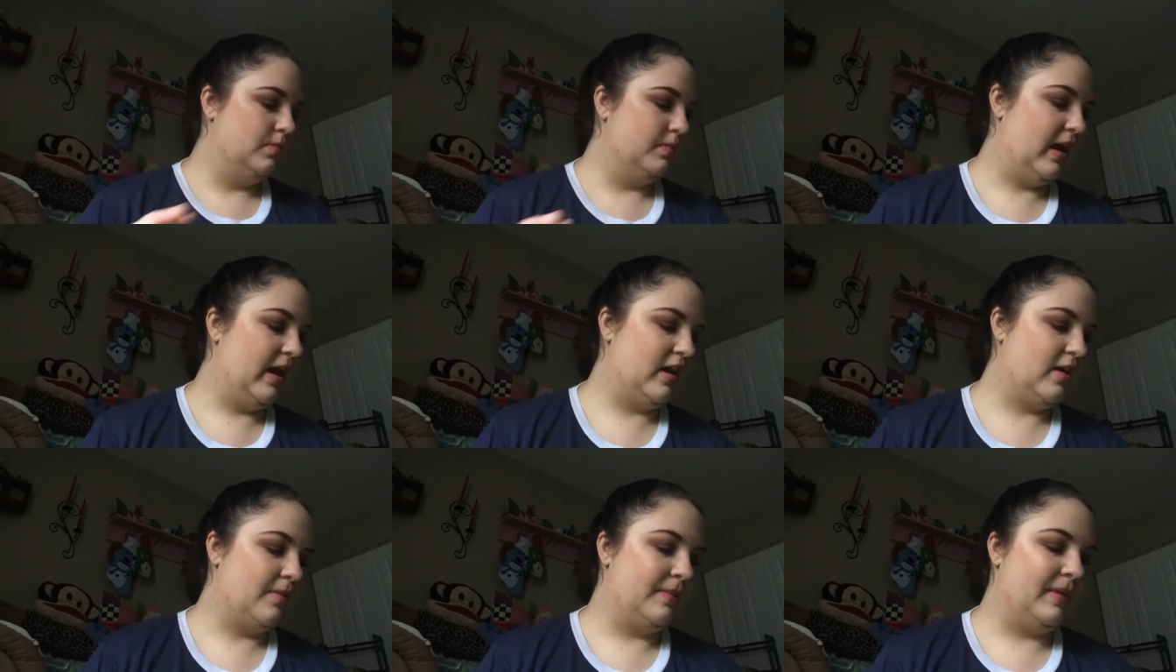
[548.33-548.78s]

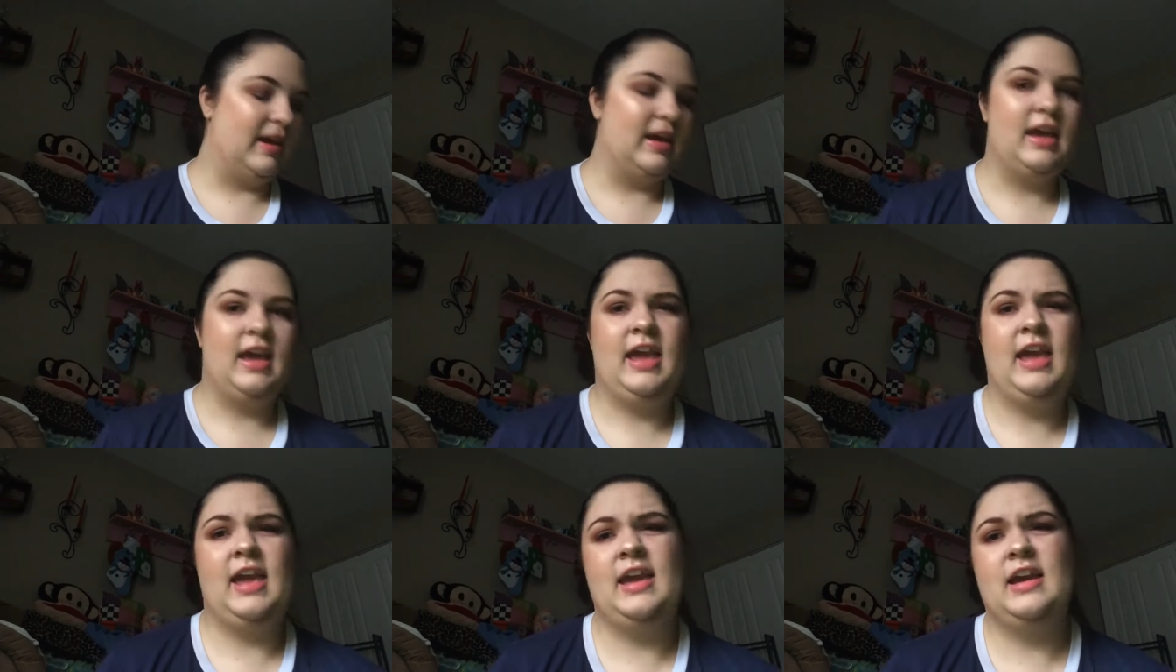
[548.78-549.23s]
back of
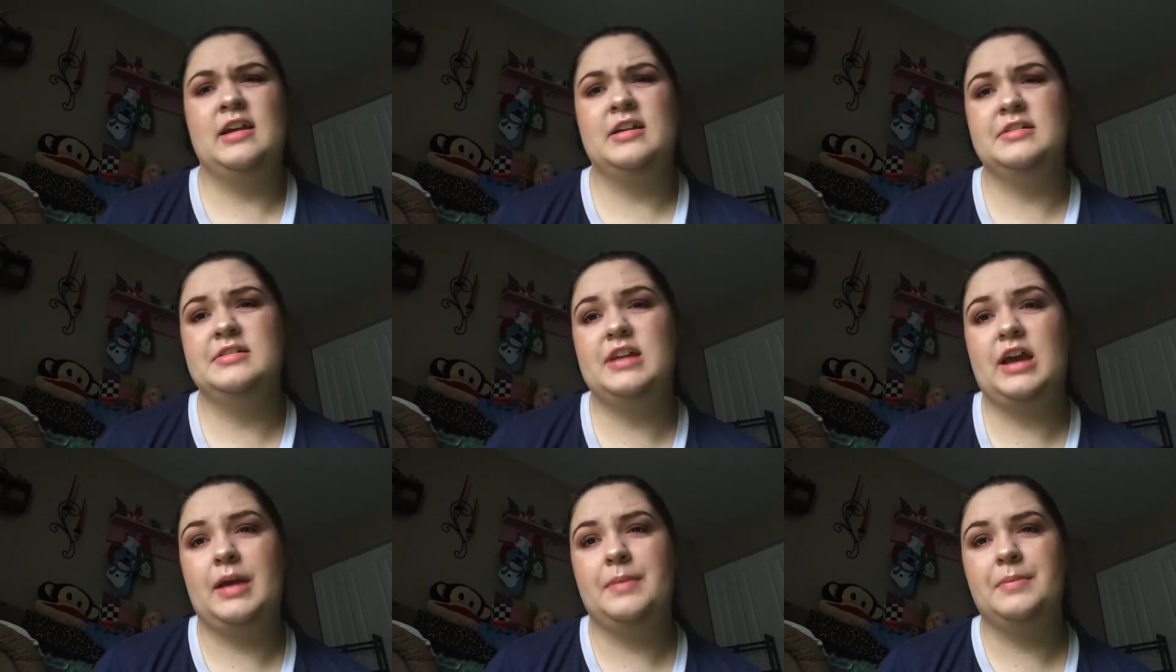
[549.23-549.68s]
my
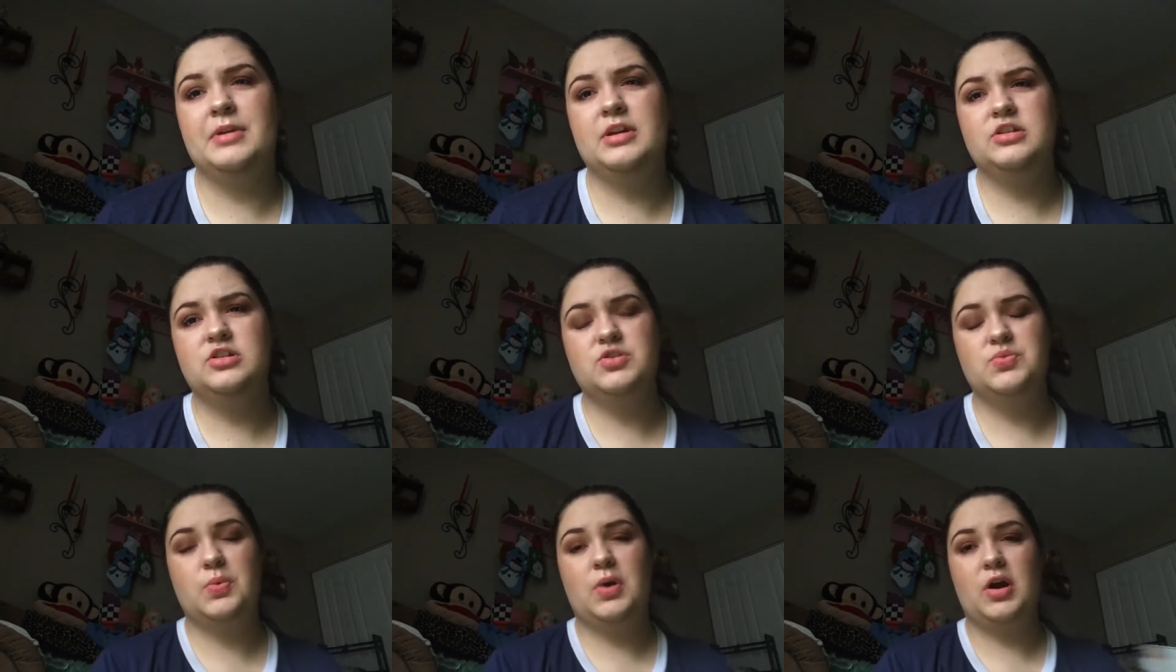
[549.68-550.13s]
hand, I'm
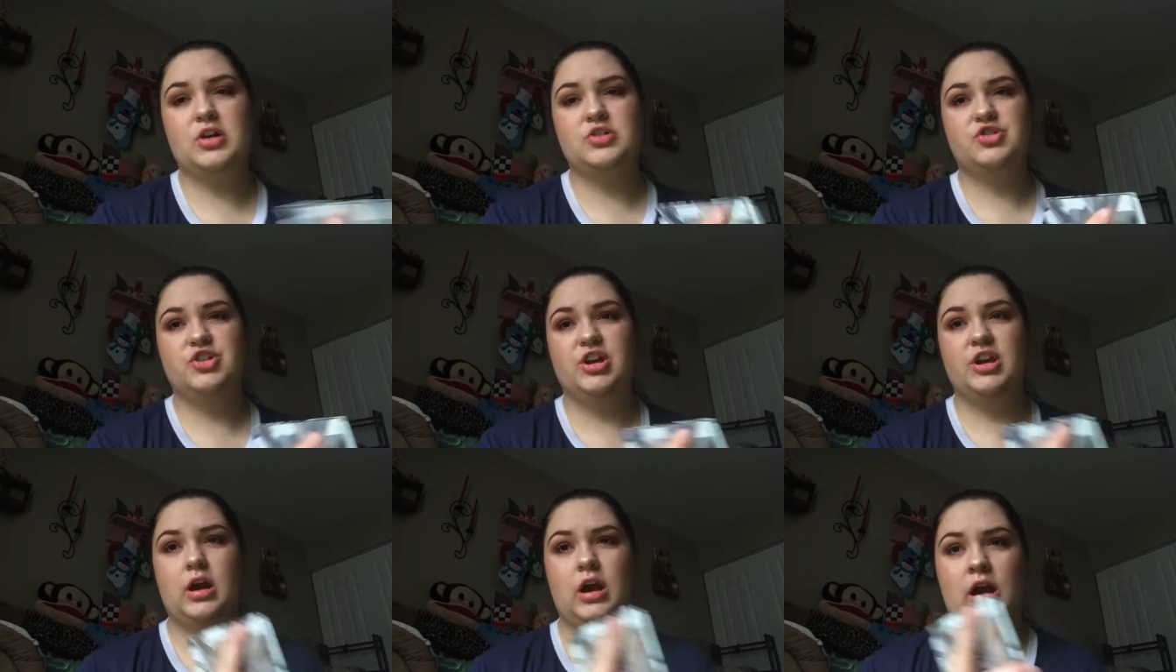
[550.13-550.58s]
going to
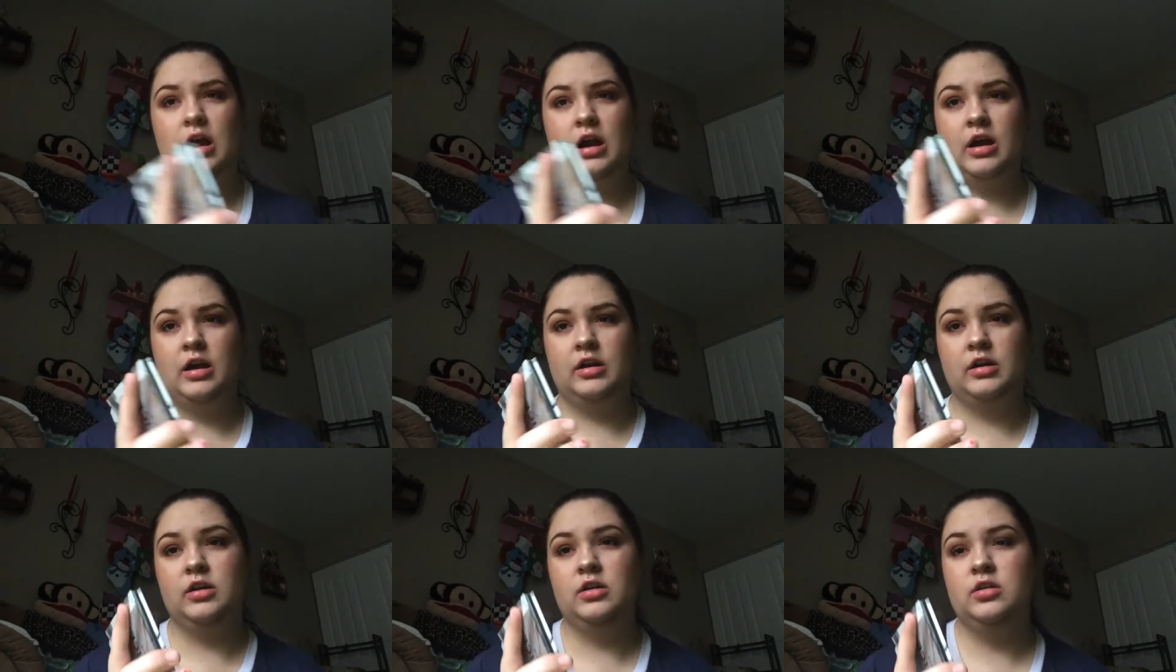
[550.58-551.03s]
swatch it
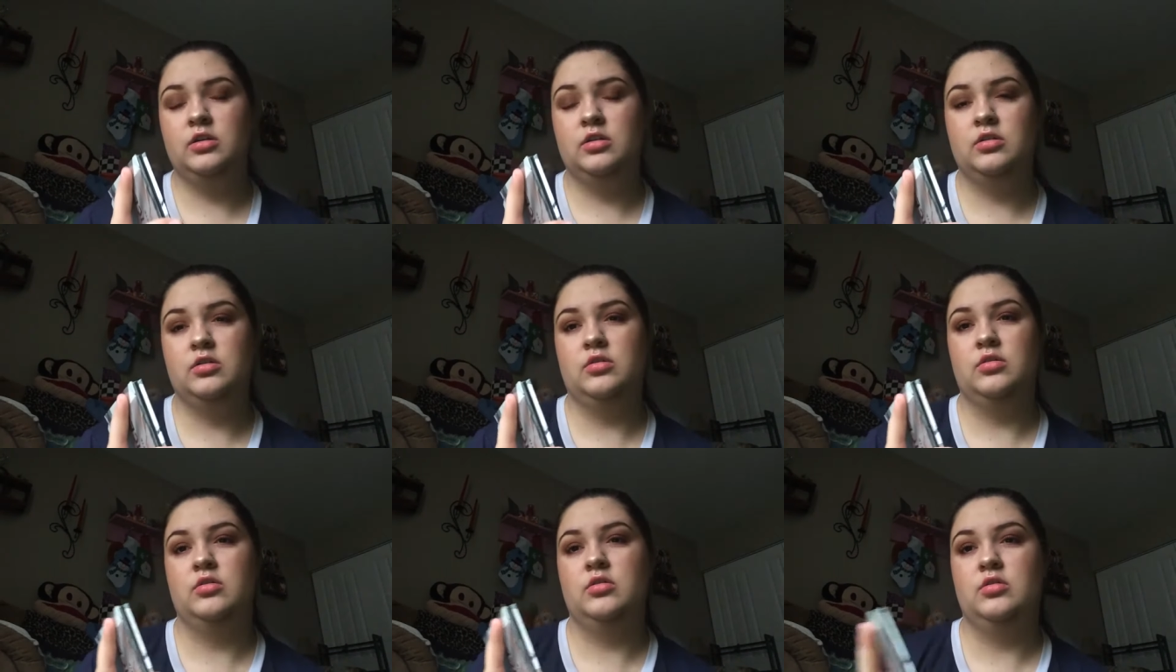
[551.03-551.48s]
on
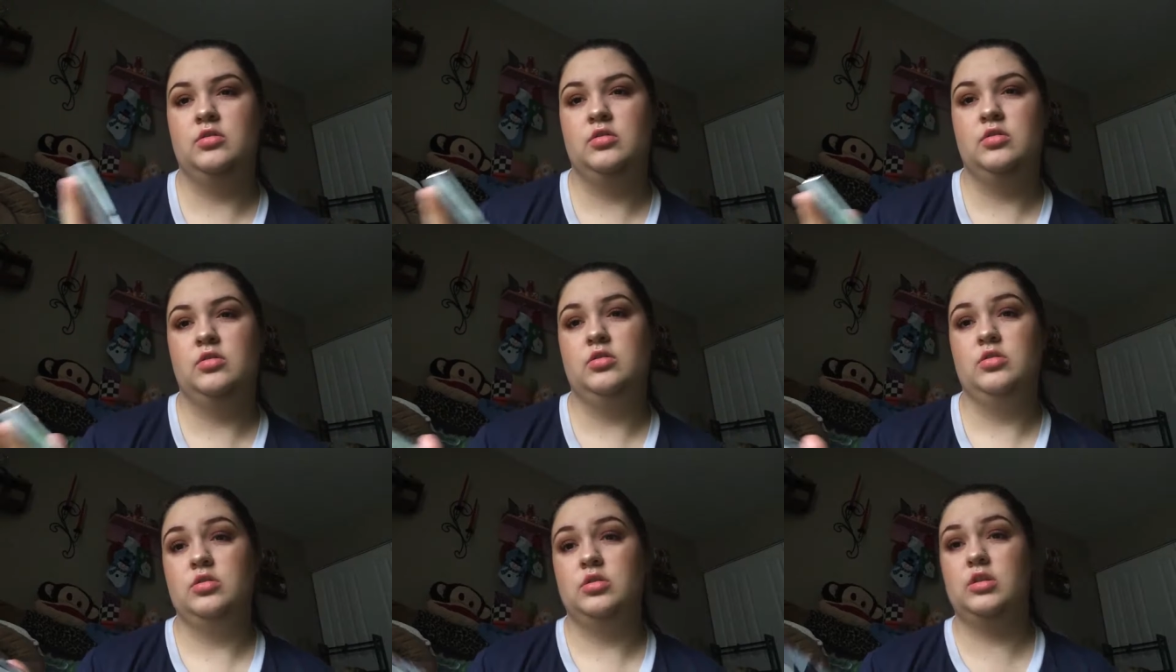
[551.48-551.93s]

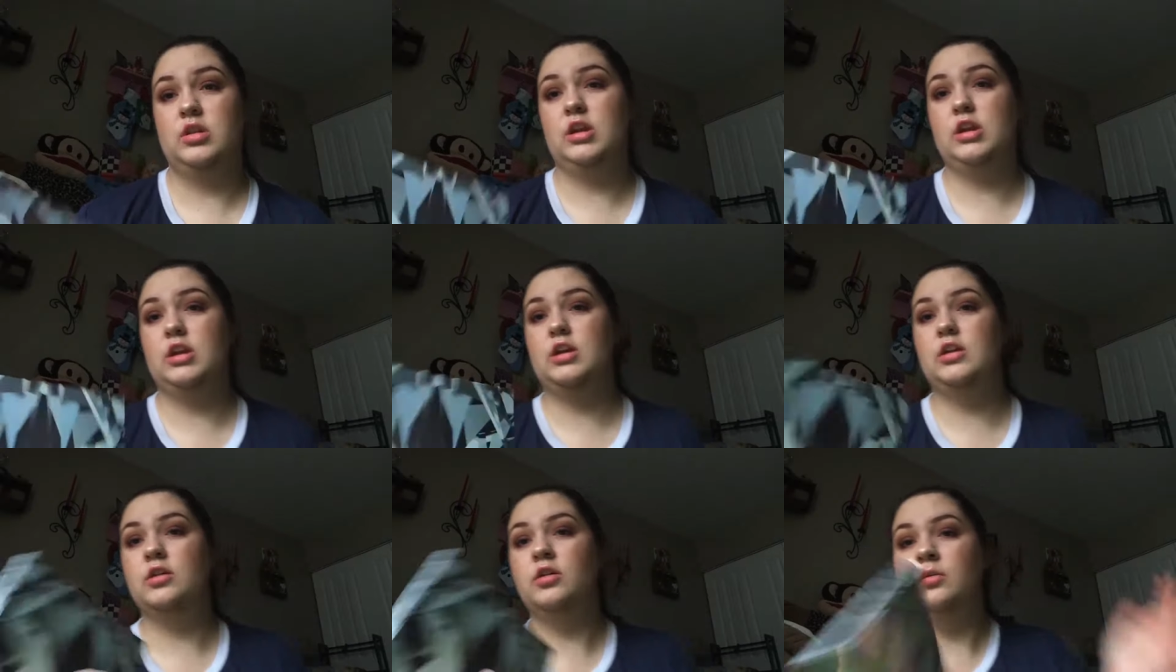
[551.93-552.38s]

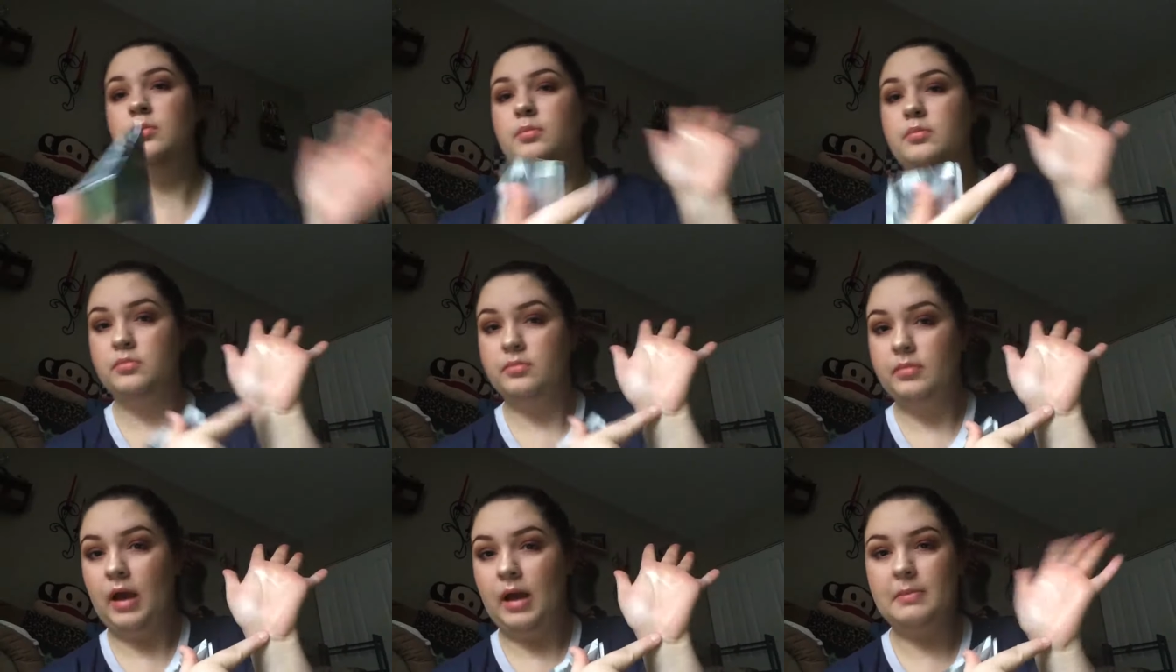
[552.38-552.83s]
the
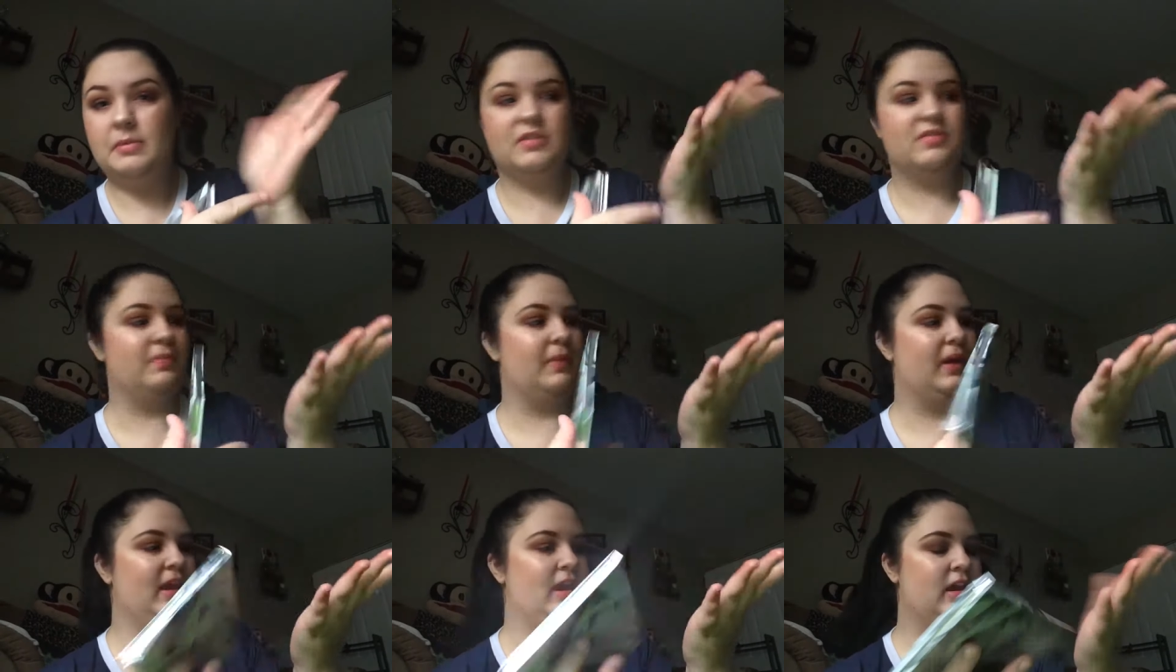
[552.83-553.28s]
palm
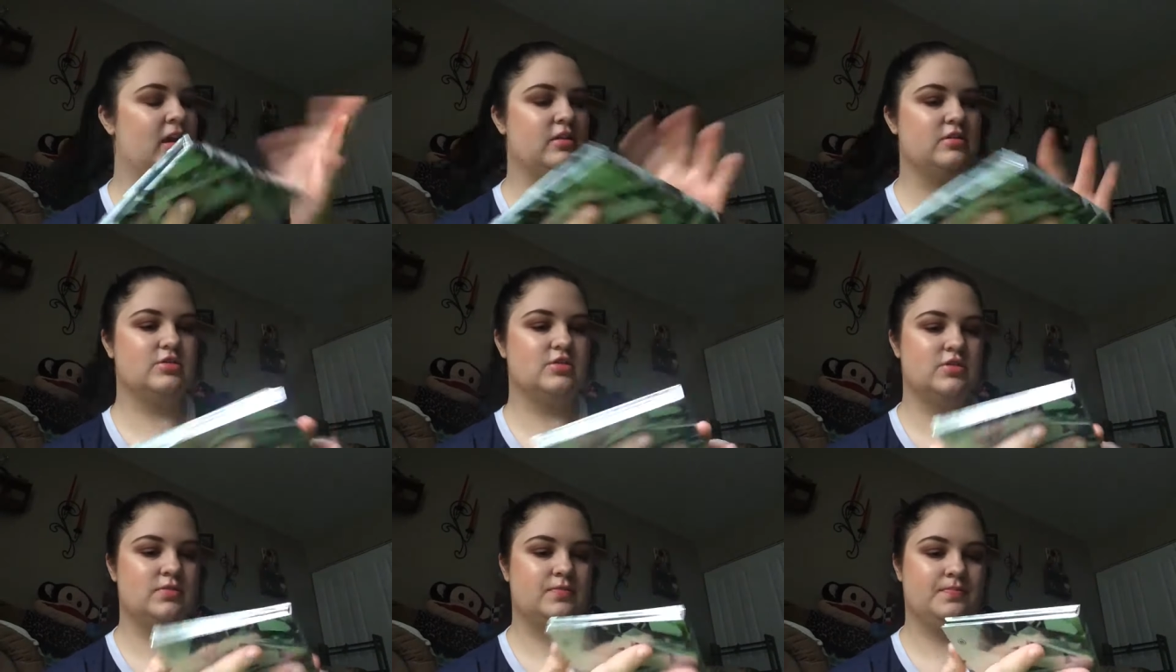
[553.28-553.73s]
of my
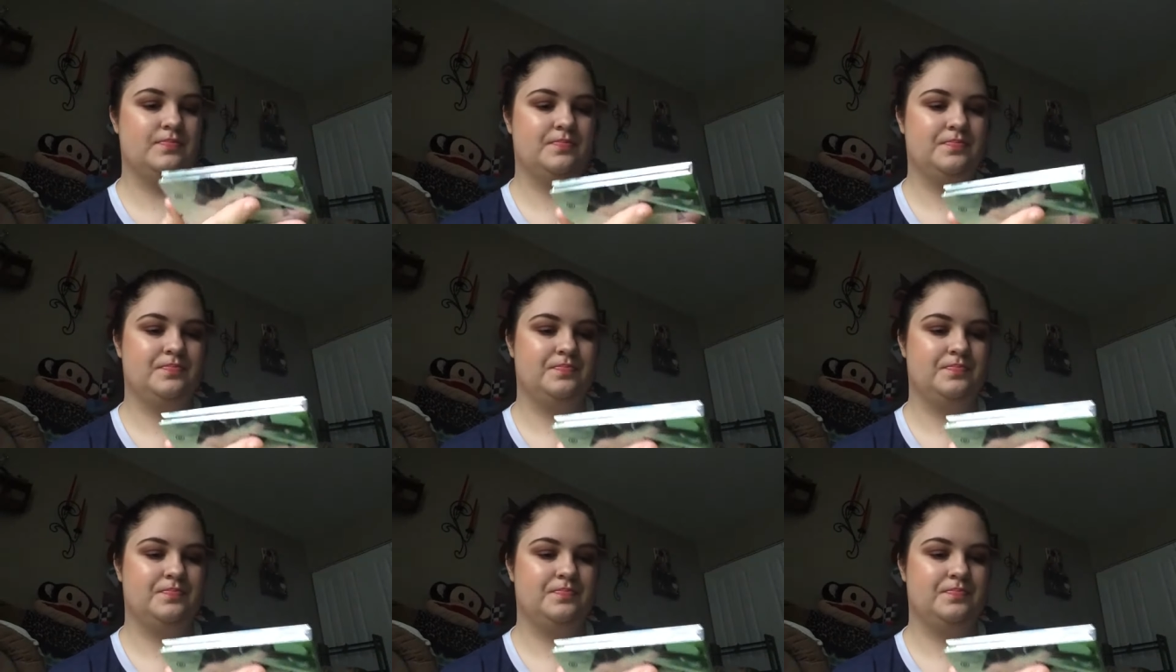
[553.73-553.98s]
hand.